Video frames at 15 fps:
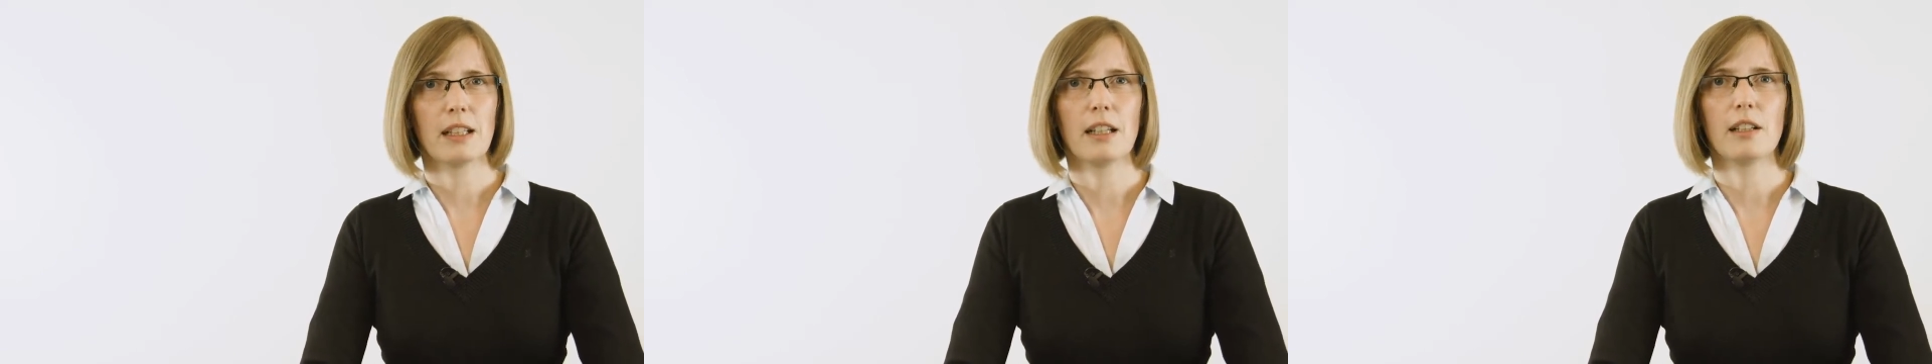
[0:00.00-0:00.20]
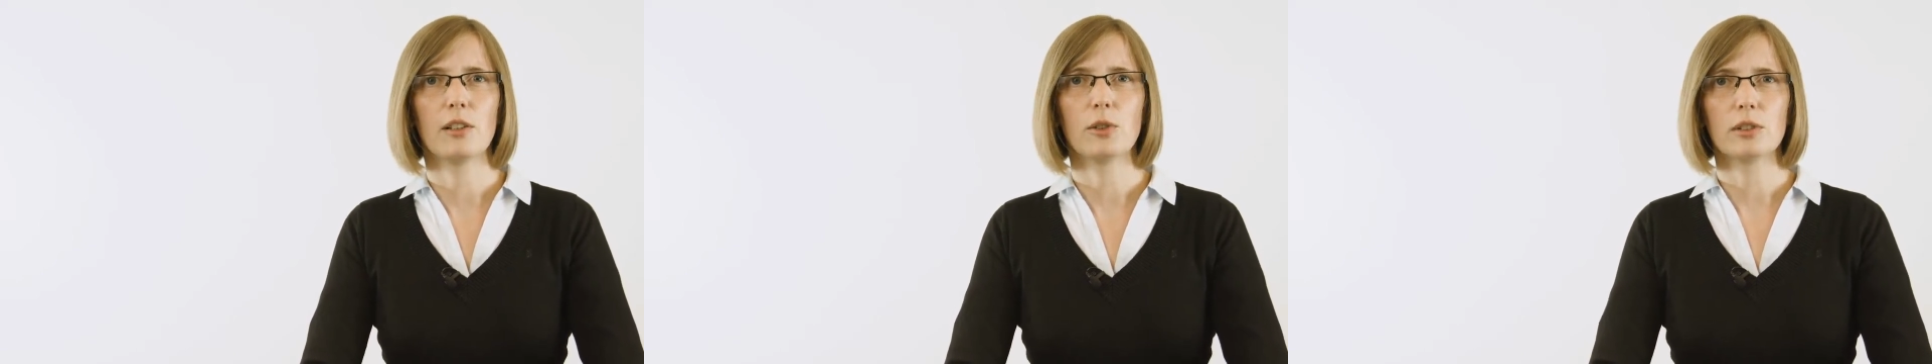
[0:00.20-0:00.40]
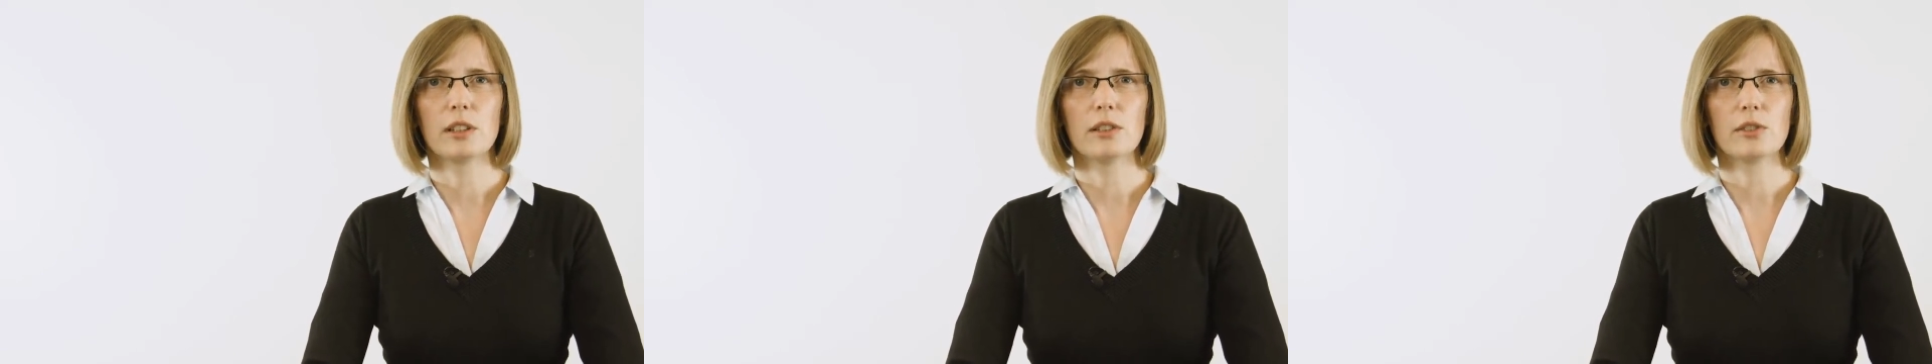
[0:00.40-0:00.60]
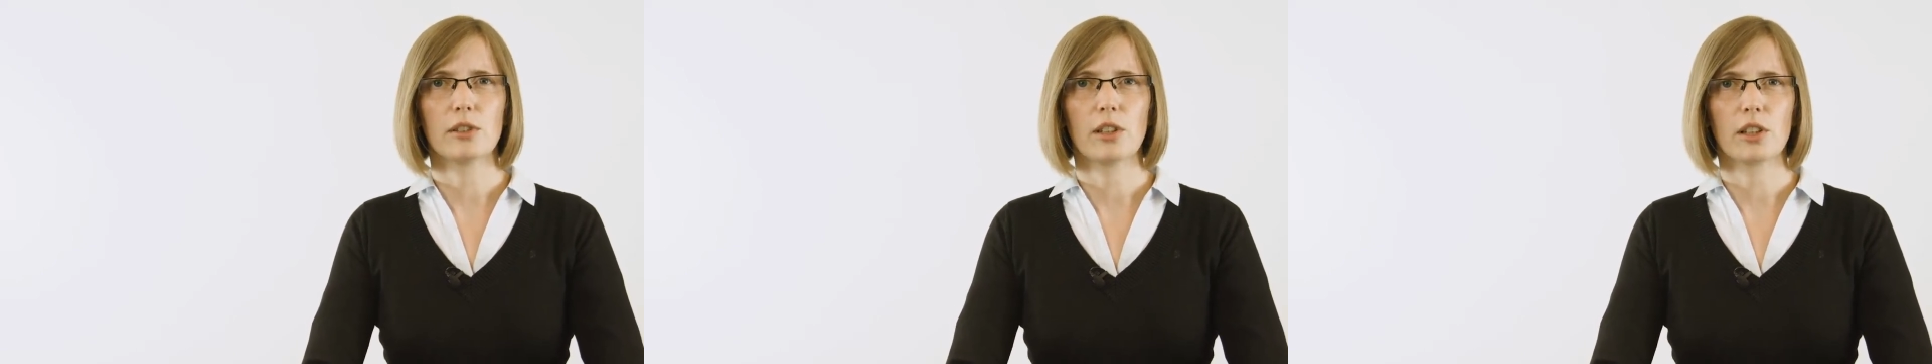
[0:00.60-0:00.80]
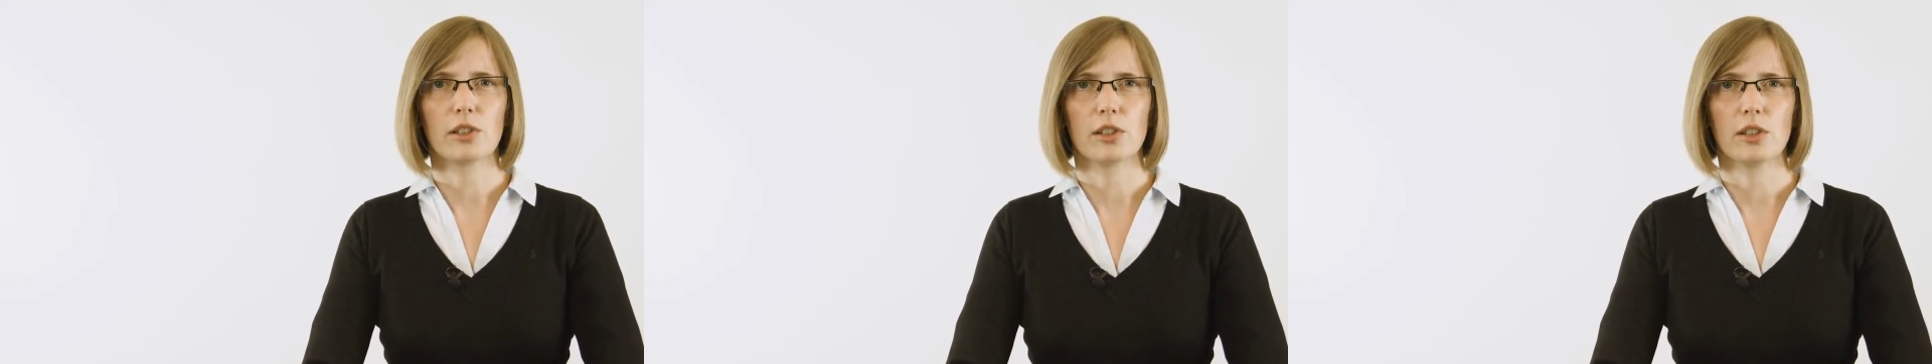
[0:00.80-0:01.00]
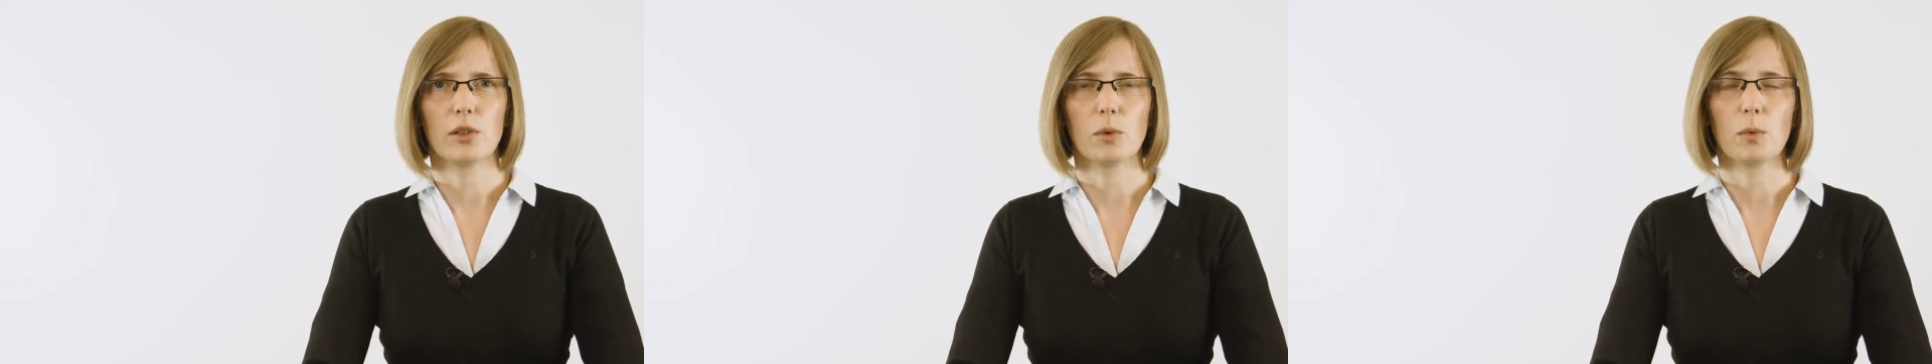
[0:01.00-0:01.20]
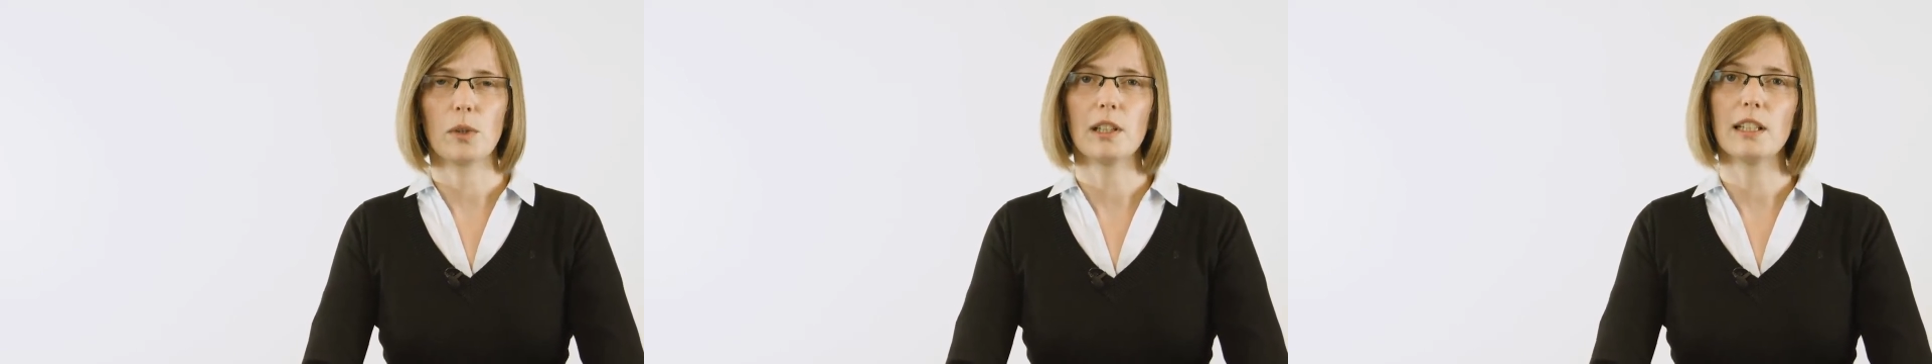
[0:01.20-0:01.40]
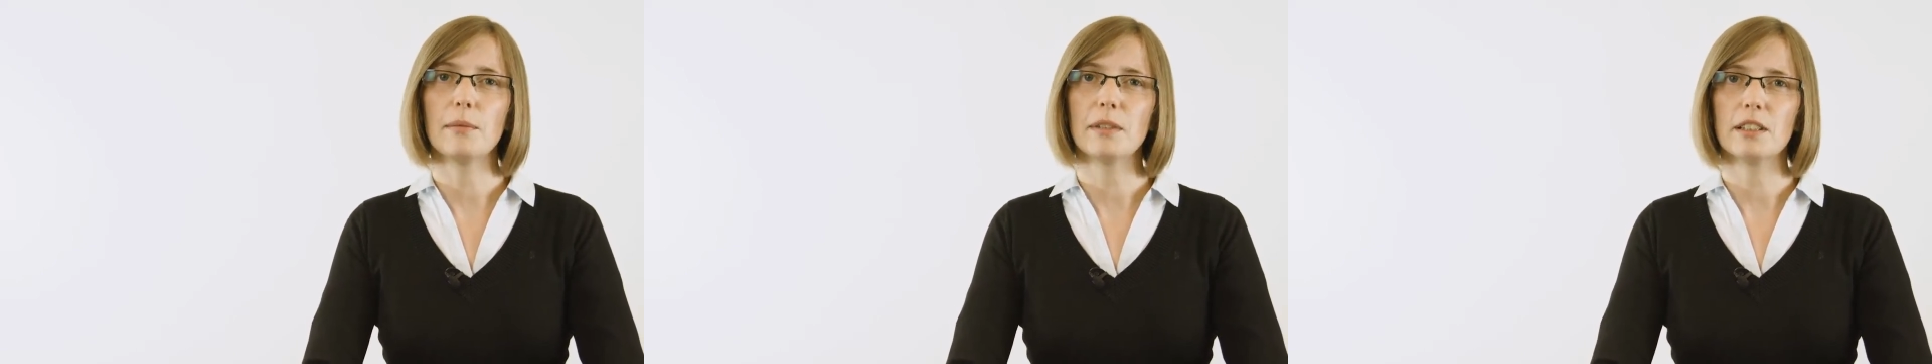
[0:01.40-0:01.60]
and load introduction were
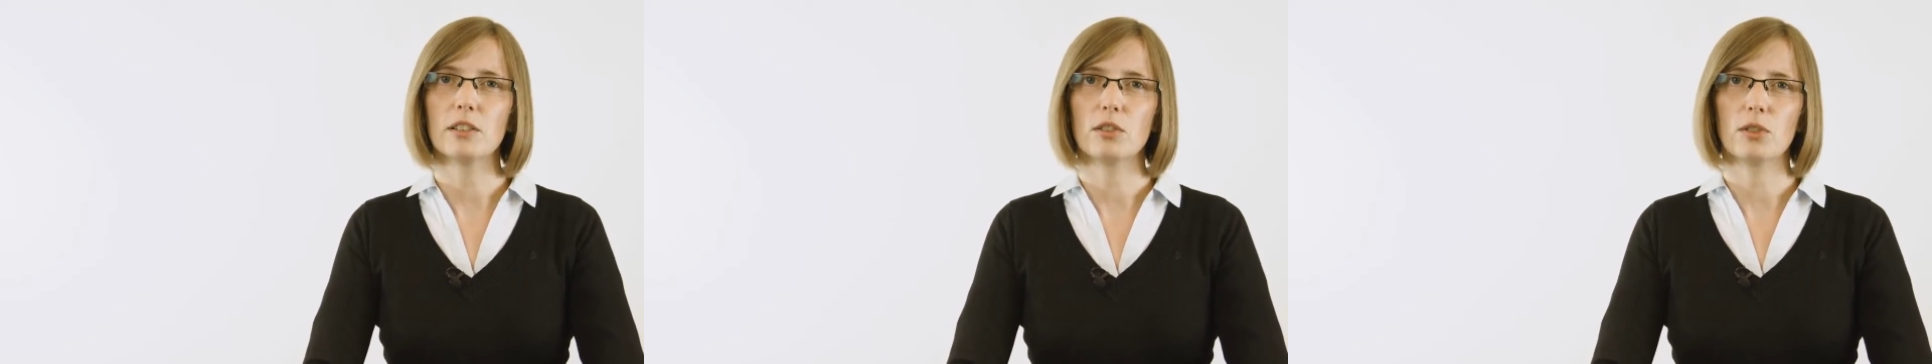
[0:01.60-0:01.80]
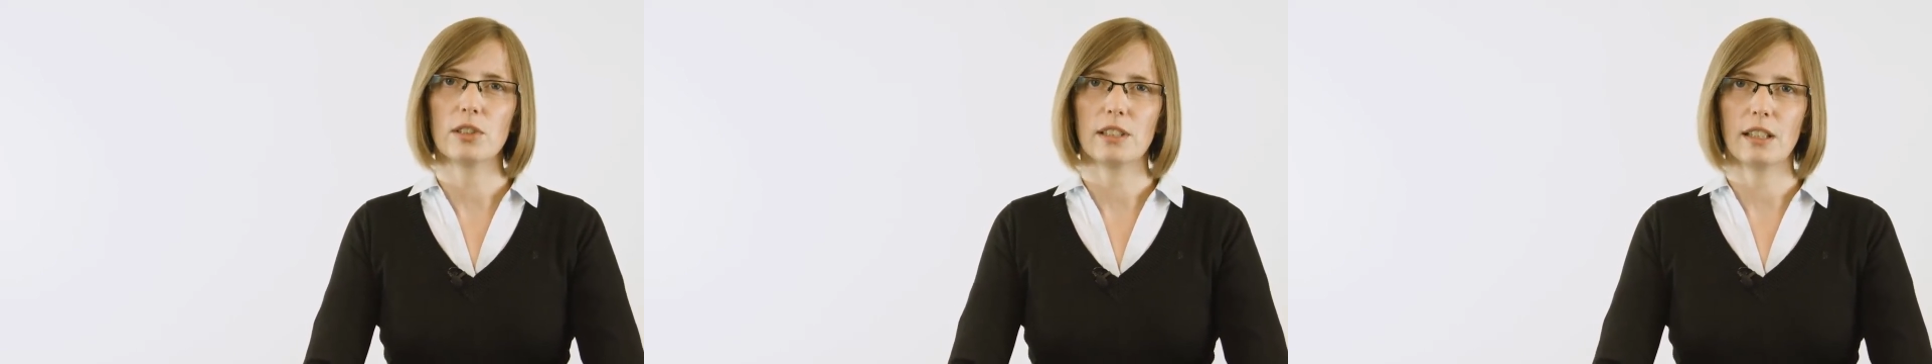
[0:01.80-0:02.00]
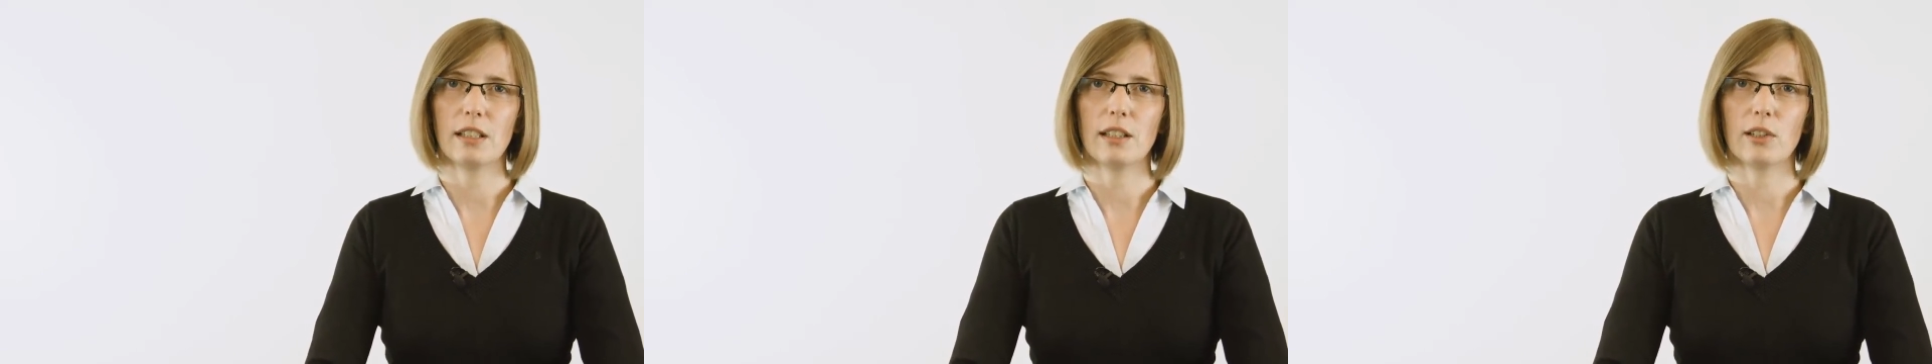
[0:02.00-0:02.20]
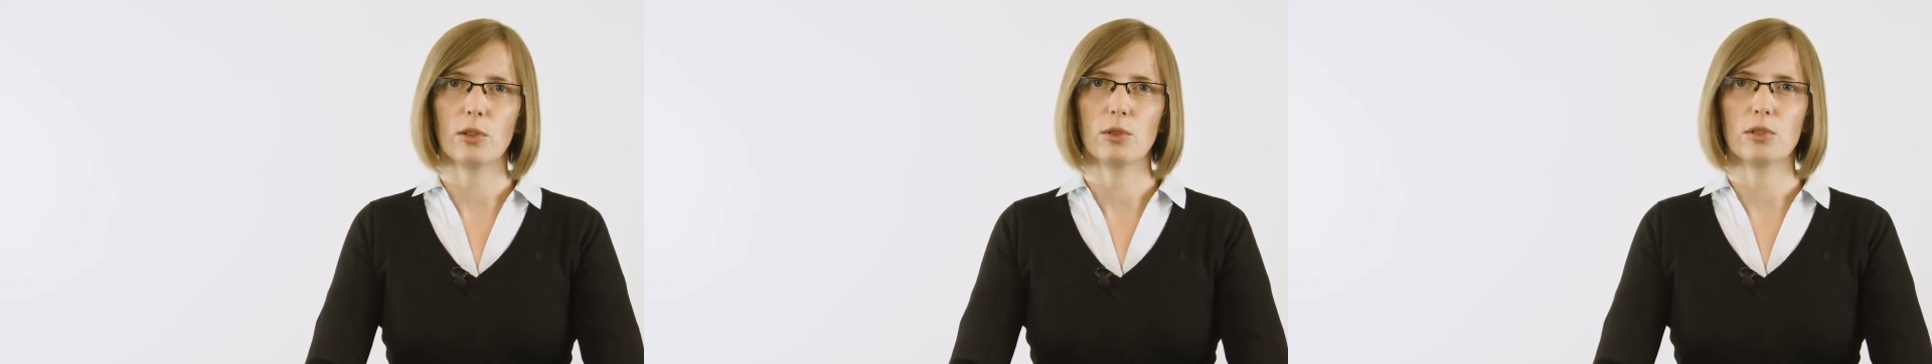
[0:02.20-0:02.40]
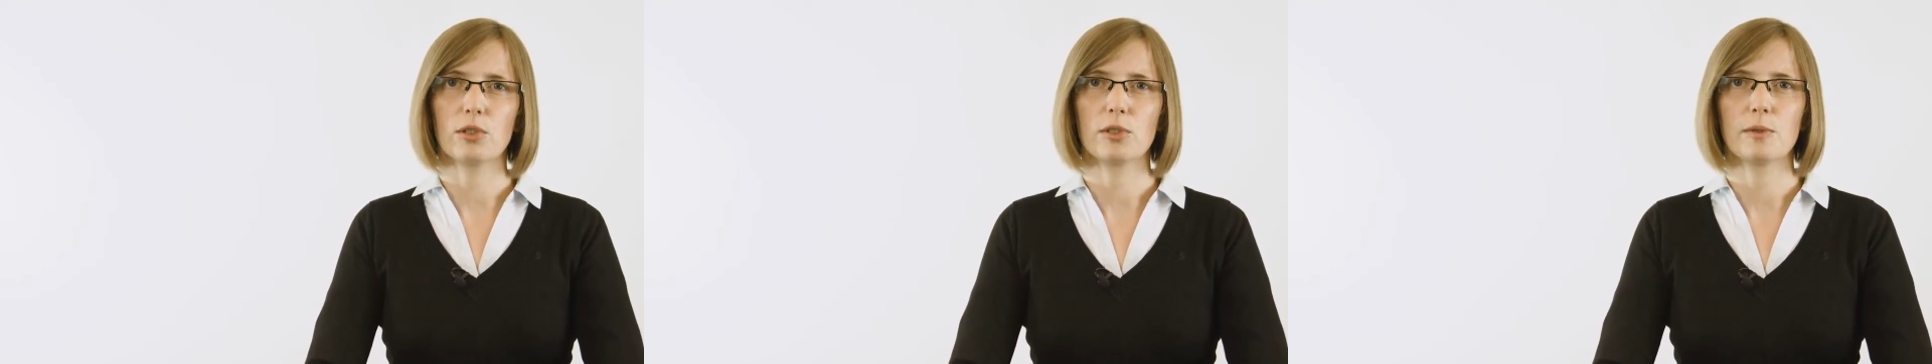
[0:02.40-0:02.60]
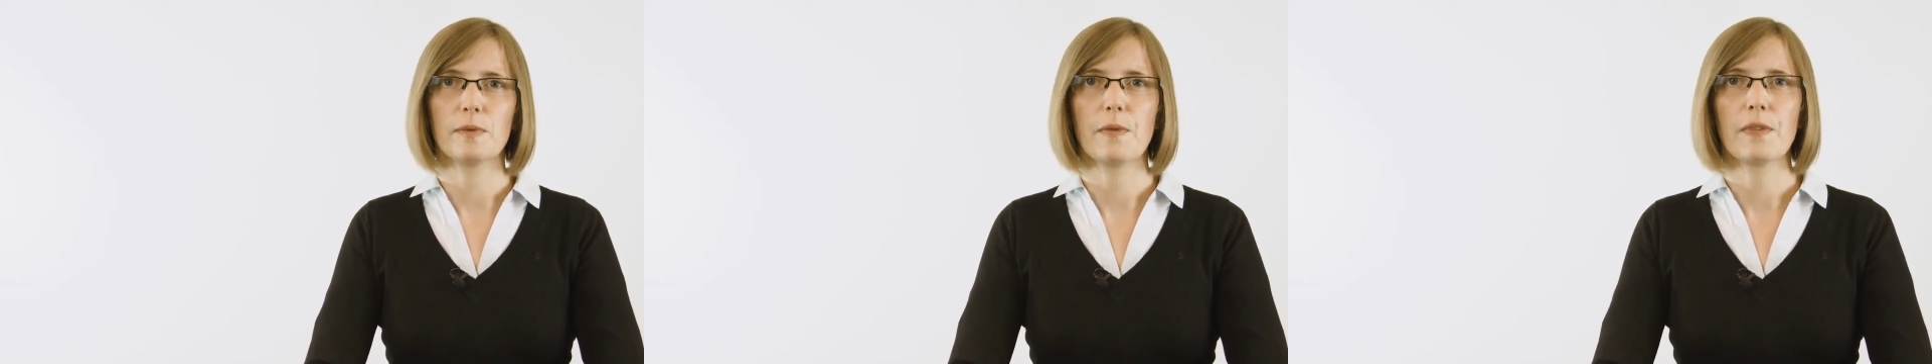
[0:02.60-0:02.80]
limited to static loads.